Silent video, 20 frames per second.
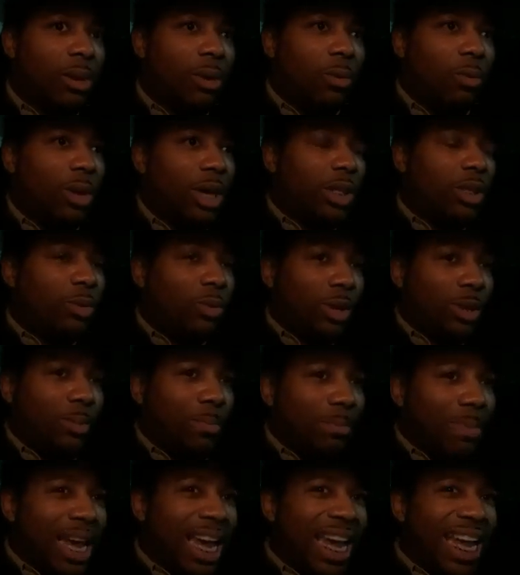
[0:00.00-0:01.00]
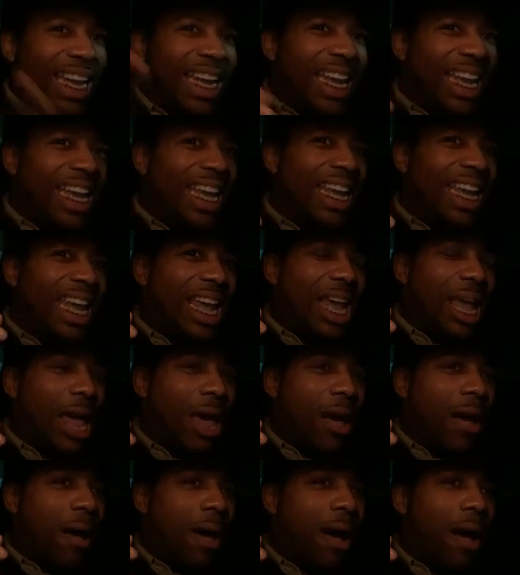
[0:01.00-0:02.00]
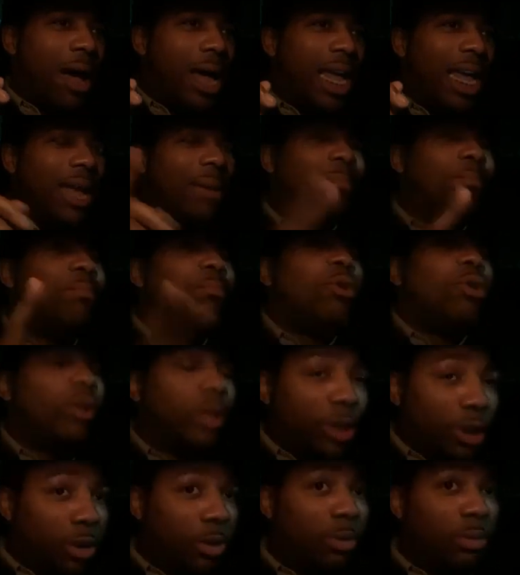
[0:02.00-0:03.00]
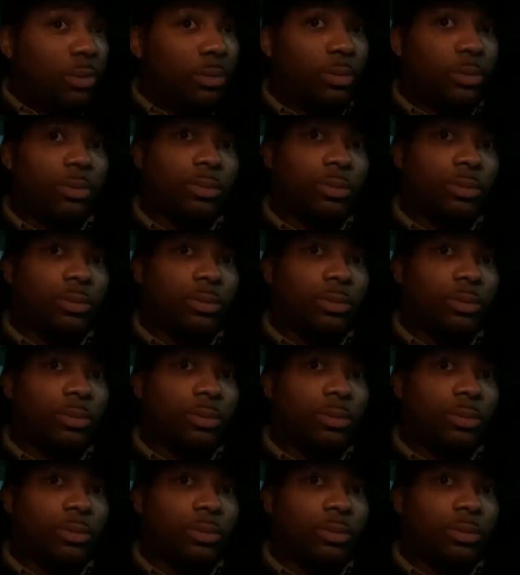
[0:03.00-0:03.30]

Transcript: which was made uh, uh, immortal